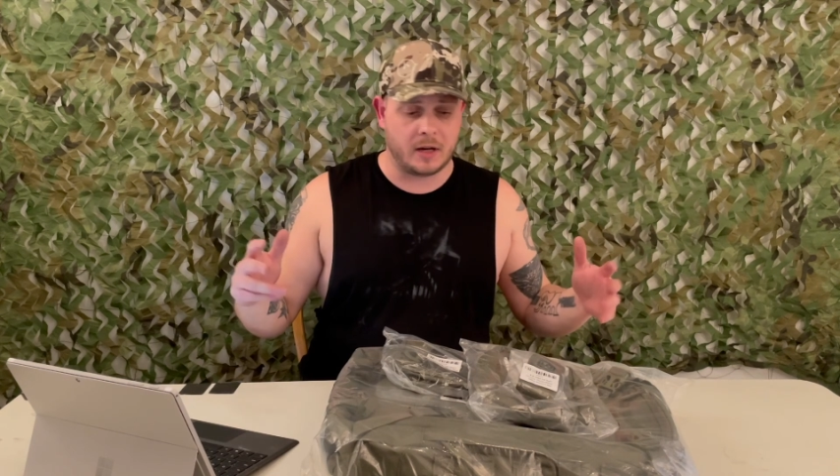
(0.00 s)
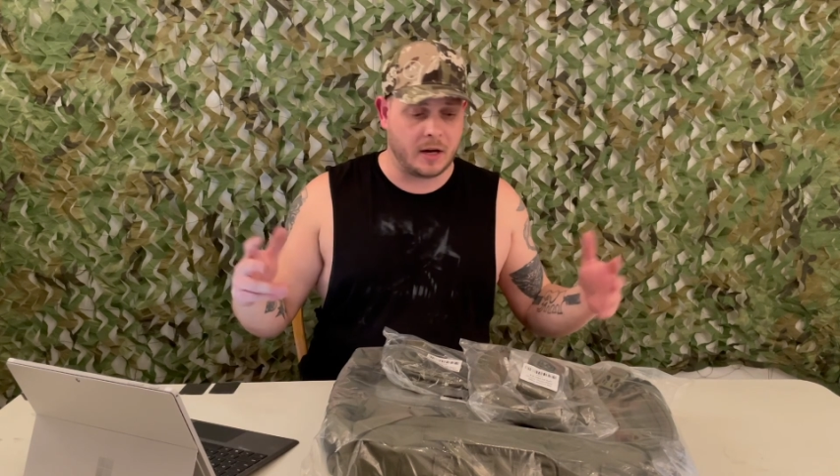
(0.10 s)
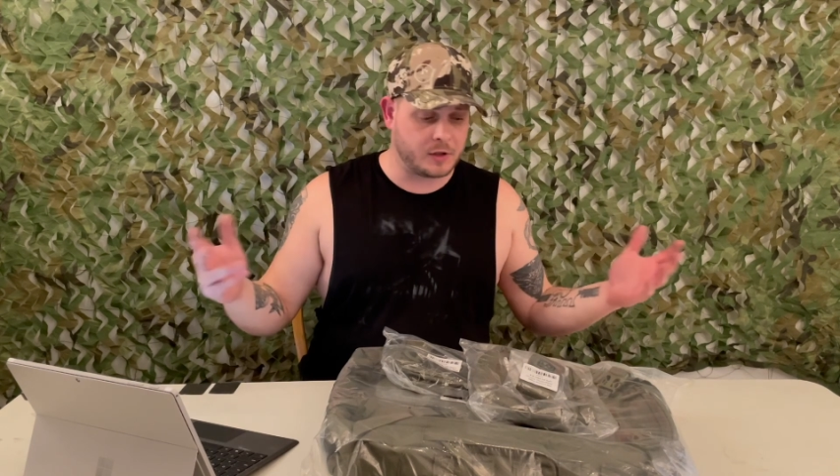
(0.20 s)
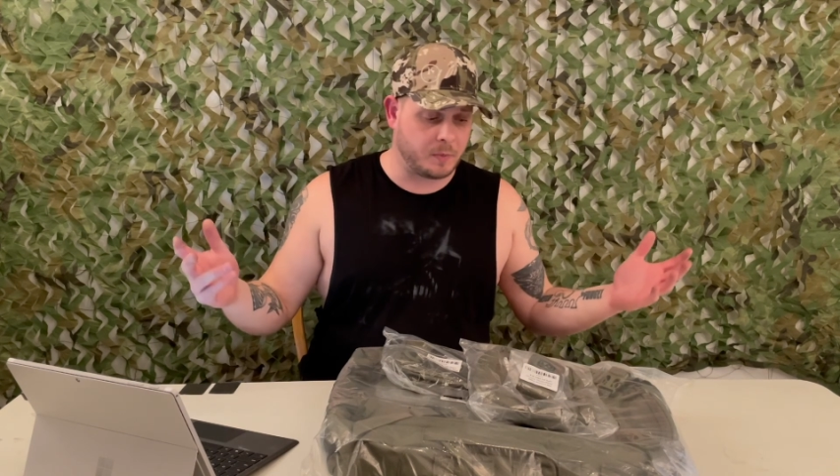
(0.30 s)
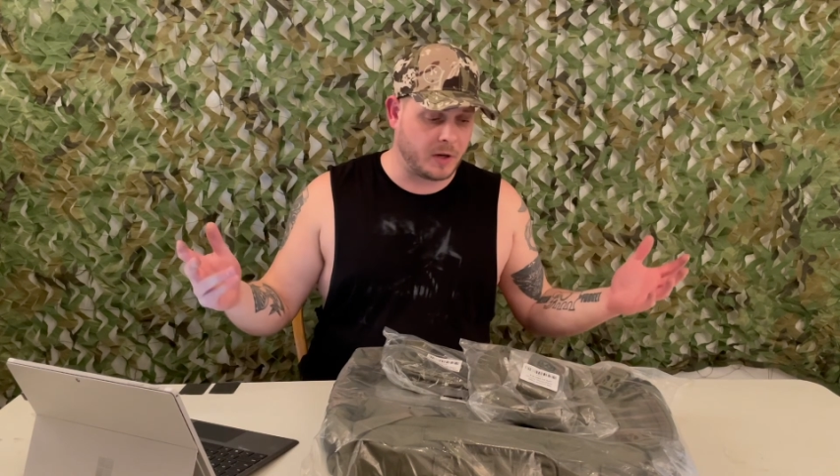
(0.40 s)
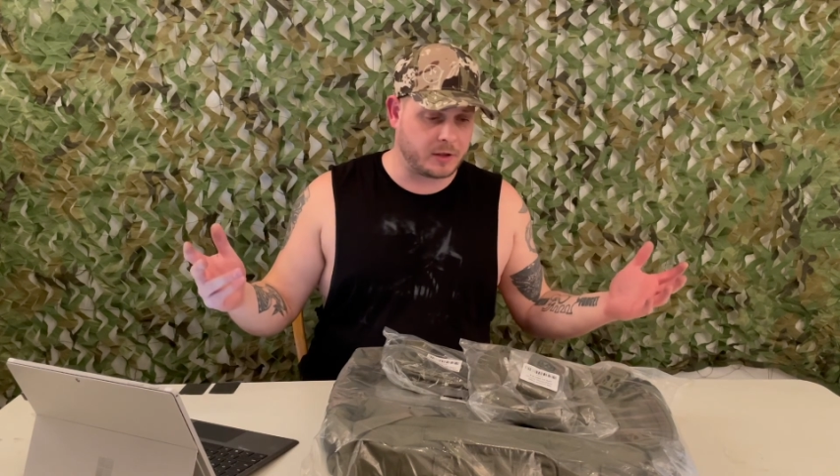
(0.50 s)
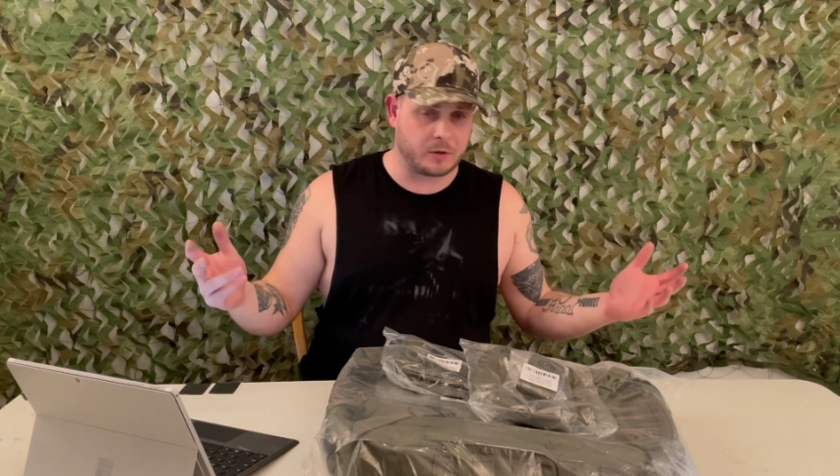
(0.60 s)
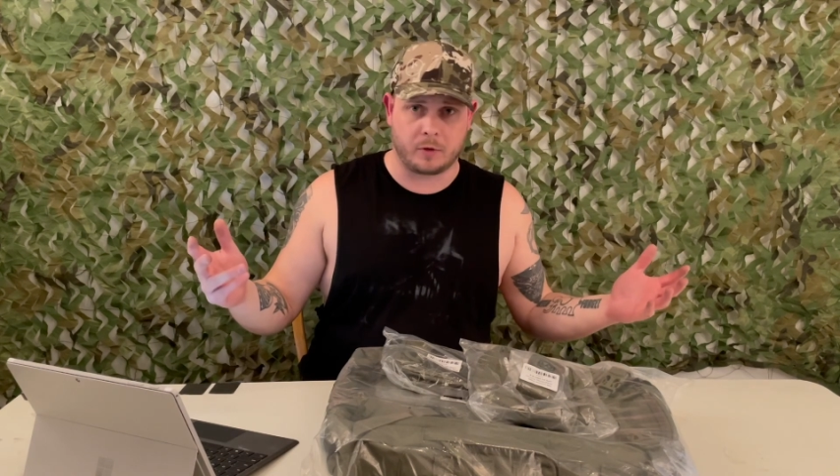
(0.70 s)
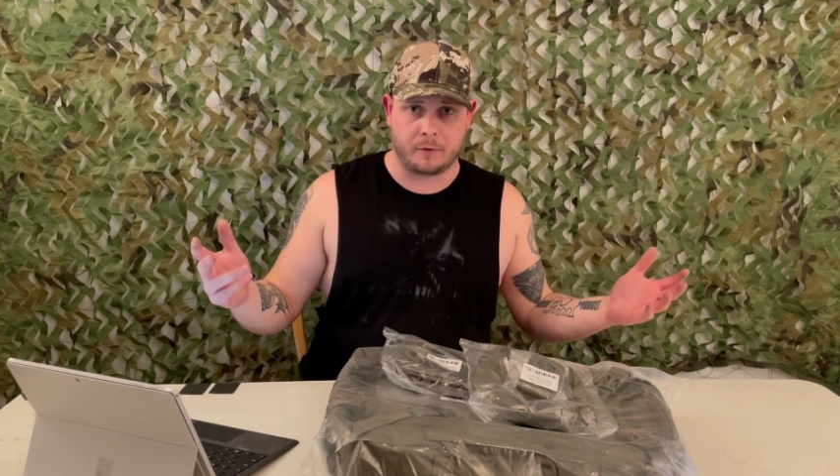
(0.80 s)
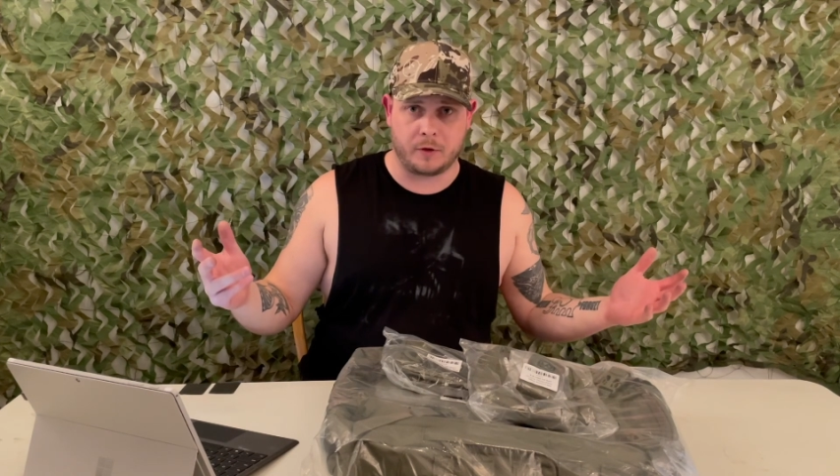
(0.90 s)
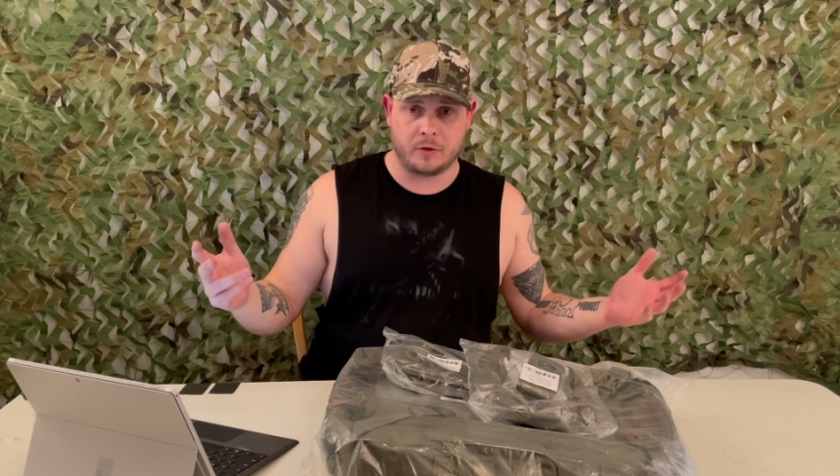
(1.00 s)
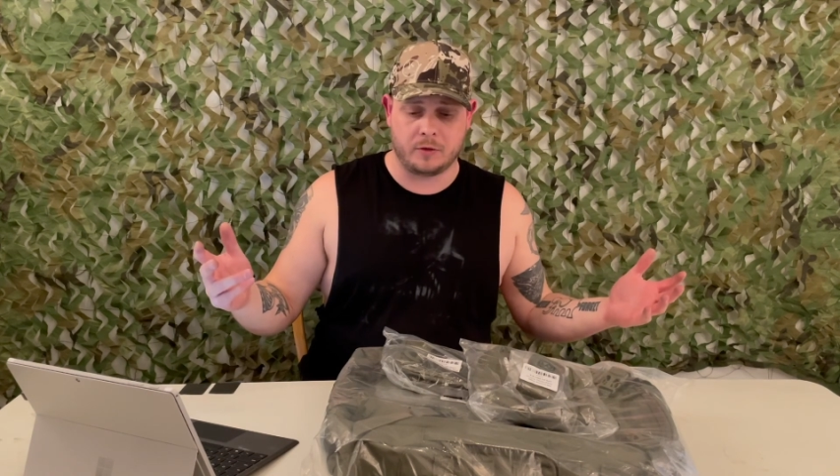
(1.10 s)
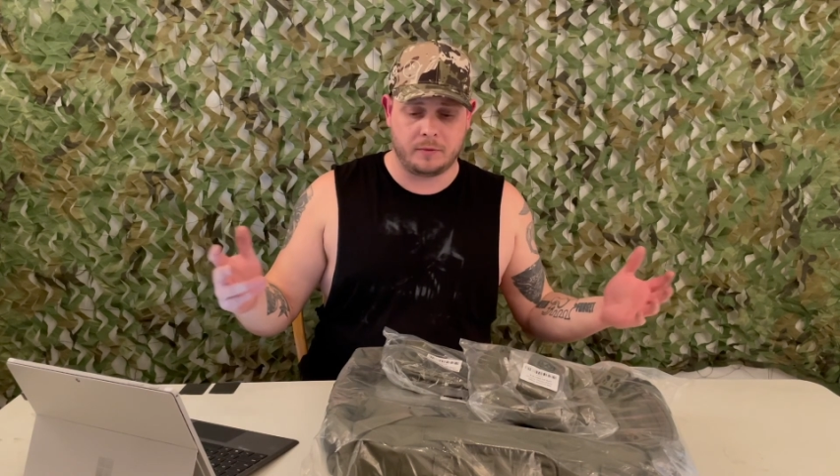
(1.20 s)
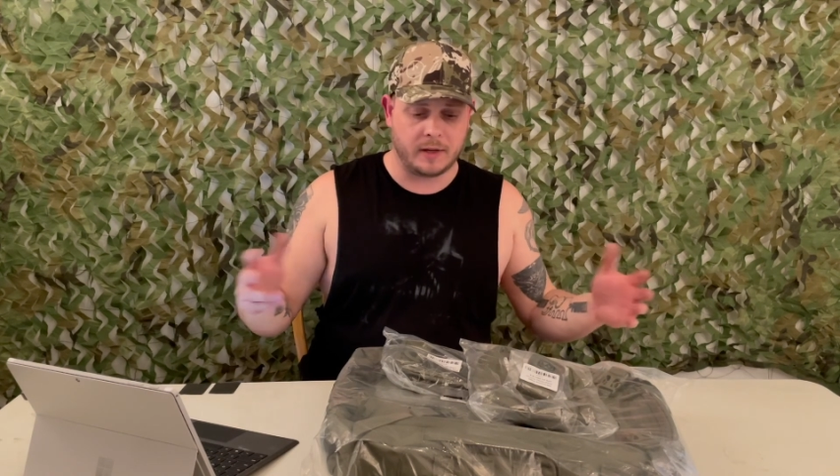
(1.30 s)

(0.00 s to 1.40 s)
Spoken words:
unsponsored review.